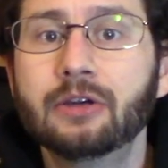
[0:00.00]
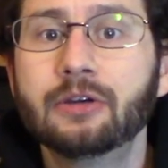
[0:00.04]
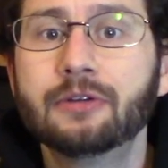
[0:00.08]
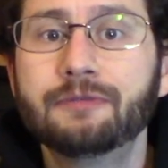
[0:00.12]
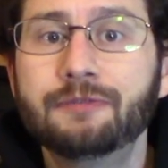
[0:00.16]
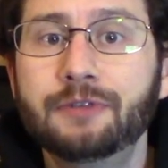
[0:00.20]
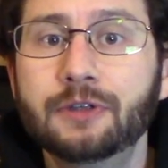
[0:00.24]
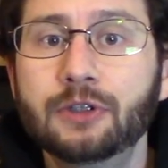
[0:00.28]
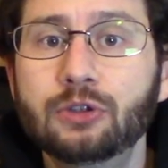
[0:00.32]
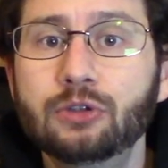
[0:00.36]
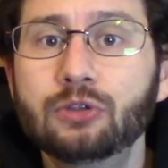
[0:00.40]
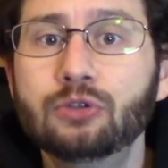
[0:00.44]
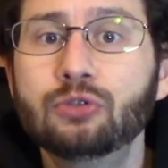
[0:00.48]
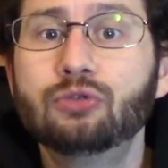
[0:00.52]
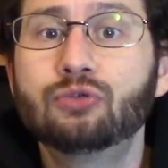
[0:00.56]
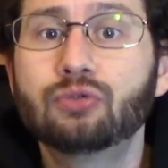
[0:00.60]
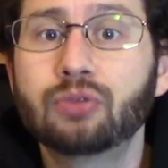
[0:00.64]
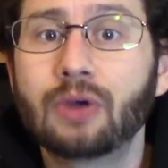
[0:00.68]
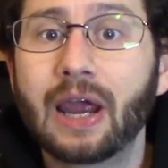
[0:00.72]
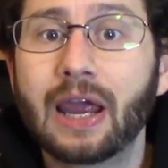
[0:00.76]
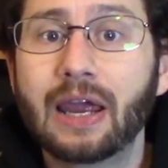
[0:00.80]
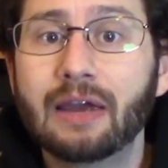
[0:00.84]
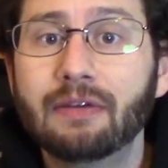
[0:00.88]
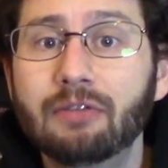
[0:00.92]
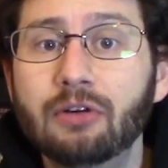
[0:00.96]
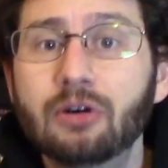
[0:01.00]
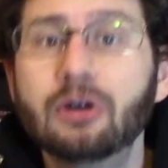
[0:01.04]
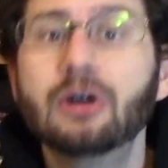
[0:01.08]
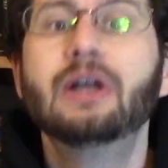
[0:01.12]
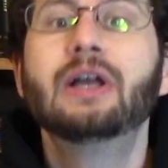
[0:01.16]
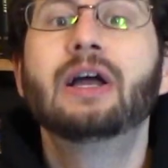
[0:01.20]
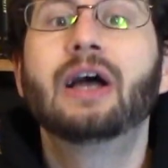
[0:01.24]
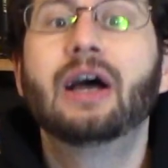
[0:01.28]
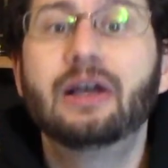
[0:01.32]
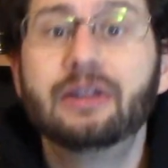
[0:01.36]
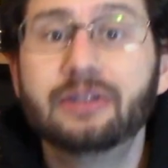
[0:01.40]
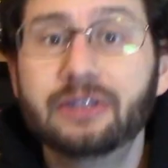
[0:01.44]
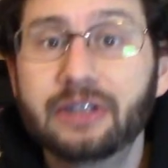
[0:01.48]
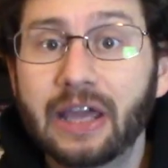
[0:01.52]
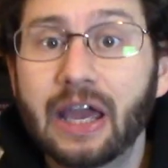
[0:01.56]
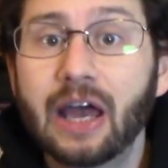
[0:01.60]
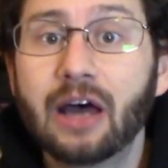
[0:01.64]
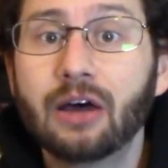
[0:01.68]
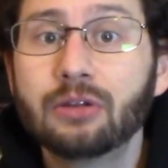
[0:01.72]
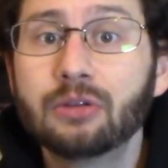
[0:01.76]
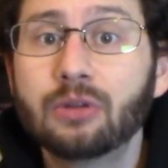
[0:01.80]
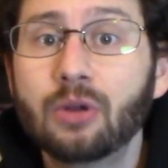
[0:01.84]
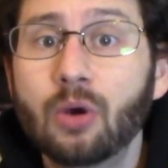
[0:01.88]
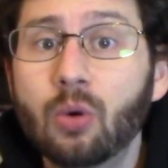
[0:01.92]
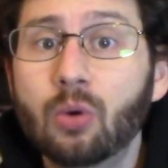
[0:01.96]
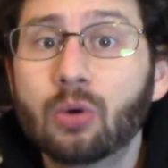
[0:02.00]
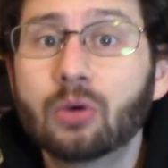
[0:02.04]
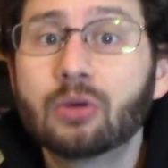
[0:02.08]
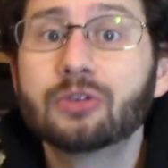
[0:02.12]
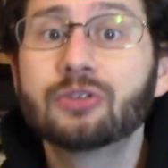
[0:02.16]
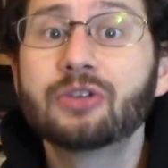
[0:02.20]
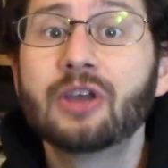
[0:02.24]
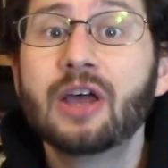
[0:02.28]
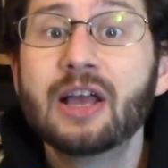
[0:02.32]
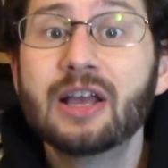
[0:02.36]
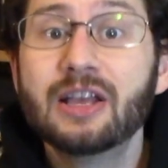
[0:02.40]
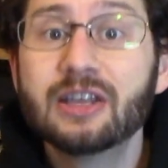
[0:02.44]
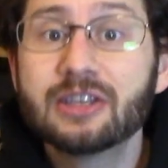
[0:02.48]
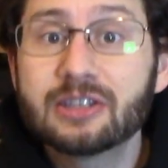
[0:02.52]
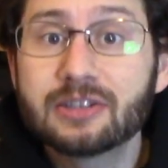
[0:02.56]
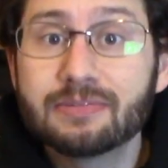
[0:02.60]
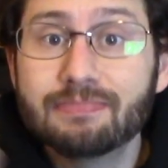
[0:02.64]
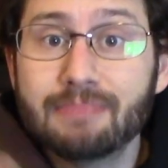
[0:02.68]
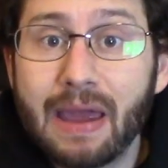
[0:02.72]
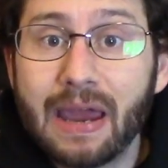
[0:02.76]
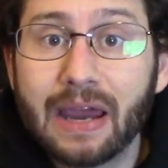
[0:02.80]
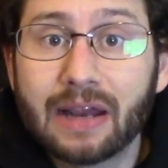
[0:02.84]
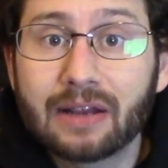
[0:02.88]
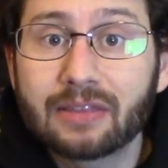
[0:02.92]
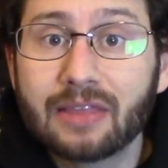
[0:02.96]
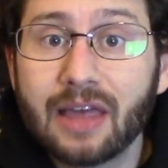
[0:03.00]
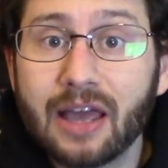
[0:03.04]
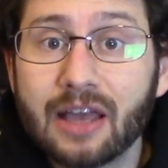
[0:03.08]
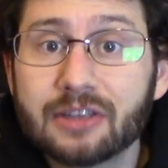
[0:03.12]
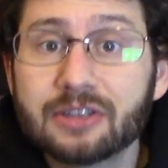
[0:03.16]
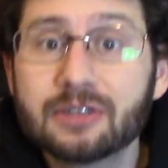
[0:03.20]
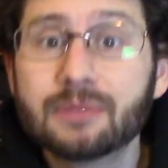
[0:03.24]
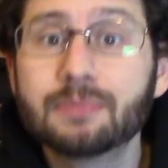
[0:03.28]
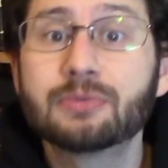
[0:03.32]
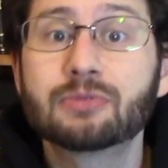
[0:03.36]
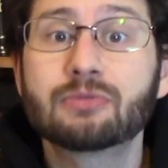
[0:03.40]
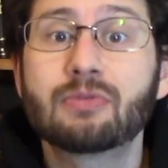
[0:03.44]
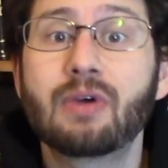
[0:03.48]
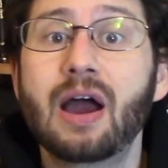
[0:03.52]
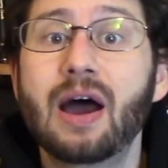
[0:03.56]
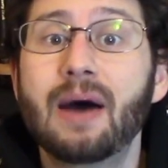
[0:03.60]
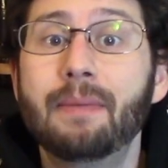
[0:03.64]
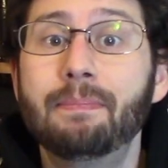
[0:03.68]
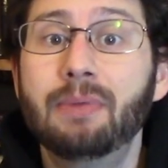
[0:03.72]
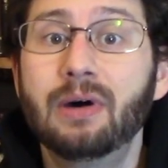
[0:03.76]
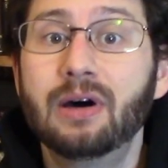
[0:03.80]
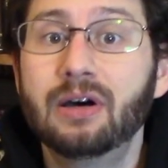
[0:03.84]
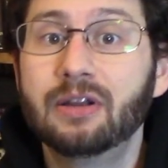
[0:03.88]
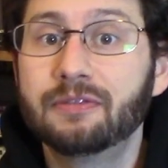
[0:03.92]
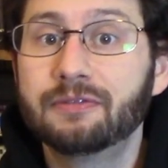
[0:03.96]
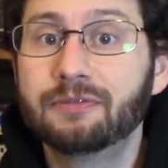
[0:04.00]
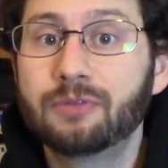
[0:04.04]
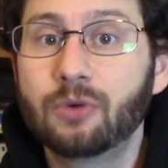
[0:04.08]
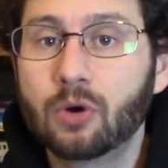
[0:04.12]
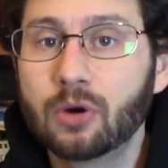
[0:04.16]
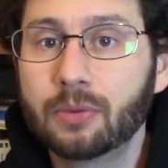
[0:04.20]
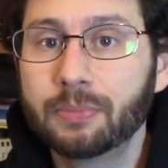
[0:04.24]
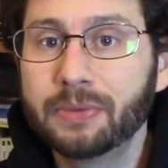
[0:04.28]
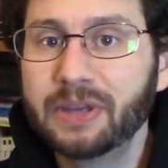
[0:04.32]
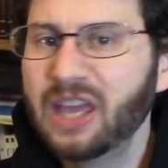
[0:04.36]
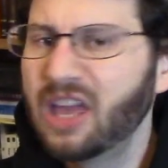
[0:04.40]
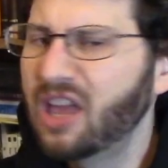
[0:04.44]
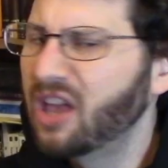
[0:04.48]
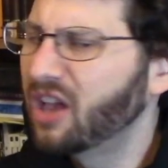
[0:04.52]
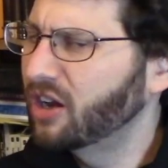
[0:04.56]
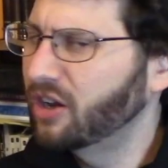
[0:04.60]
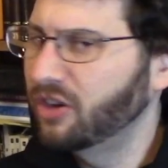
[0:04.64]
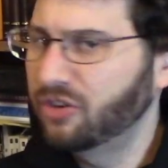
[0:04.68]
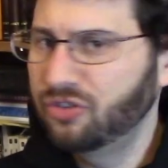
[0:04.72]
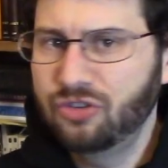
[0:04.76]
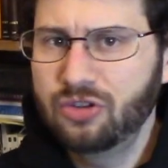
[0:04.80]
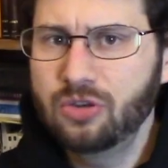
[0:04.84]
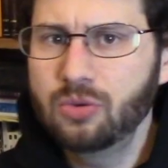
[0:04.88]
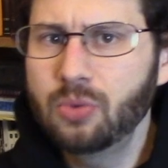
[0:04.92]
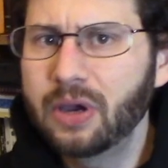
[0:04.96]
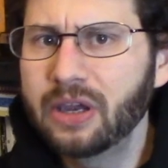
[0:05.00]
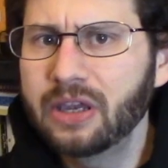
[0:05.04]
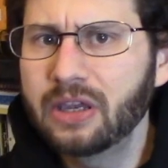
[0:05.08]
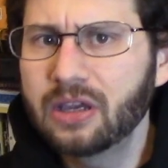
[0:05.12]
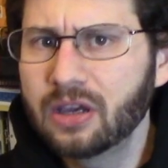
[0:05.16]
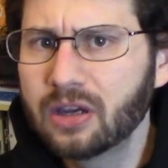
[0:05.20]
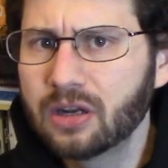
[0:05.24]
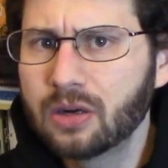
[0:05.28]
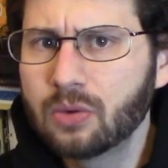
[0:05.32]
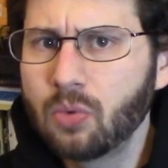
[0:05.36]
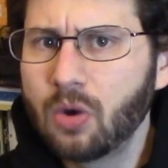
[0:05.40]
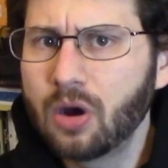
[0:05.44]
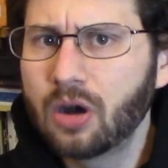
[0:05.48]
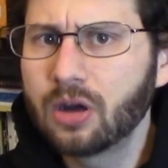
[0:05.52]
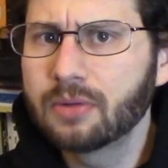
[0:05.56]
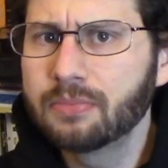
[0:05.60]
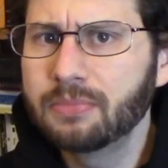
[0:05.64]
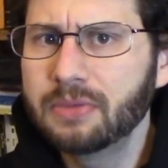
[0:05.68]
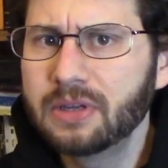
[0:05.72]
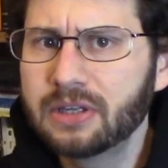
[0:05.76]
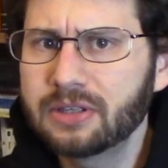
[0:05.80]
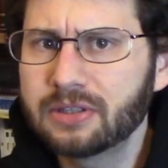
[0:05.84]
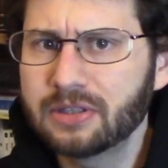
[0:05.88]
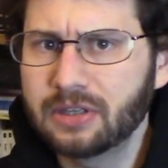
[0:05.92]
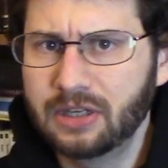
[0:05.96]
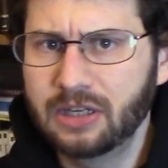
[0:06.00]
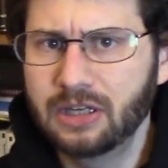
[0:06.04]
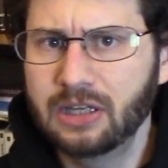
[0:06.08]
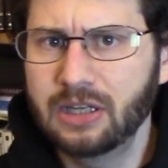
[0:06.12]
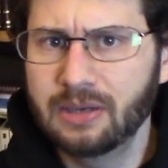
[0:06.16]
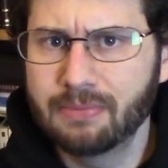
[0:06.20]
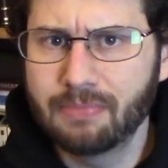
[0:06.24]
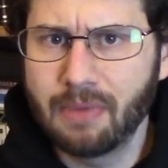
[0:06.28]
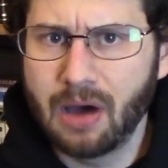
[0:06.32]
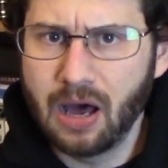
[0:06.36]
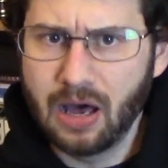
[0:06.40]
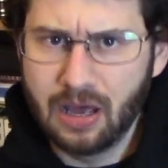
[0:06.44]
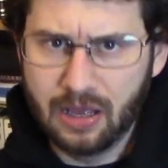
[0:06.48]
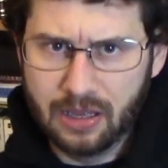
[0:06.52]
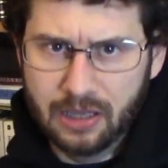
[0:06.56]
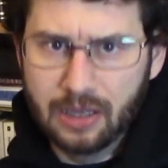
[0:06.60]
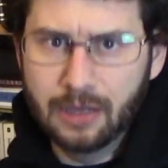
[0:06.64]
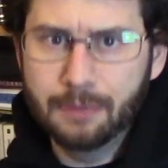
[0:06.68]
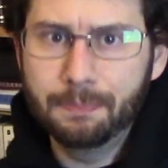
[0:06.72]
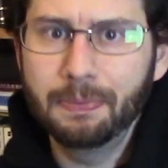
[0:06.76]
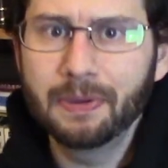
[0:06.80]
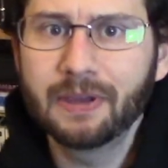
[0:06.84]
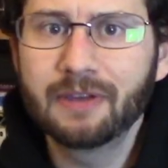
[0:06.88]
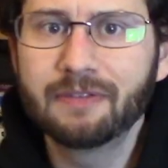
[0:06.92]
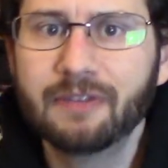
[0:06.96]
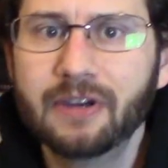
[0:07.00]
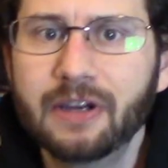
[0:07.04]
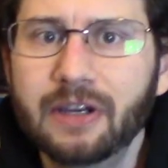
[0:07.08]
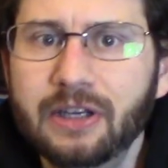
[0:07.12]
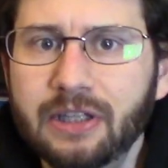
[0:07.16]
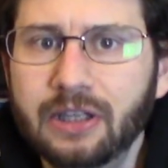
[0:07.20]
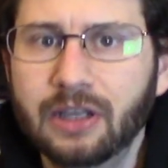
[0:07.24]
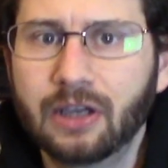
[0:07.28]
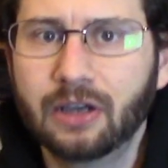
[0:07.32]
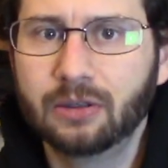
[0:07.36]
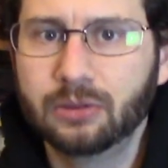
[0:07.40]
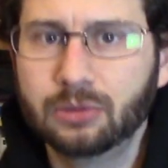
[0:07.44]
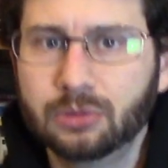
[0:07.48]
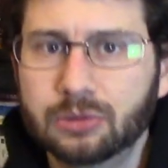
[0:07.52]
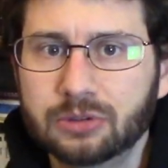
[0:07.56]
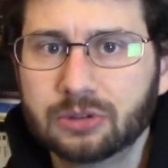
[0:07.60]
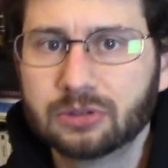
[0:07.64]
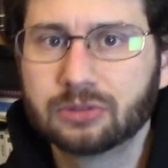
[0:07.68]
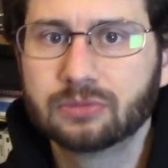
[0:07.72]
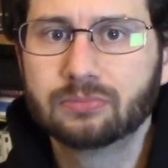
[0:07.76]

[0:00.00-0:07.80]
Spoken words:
food, travel, and the outdoors, smack that subscribe button for me, cause you ain't gonna want to miss any of my epic videos.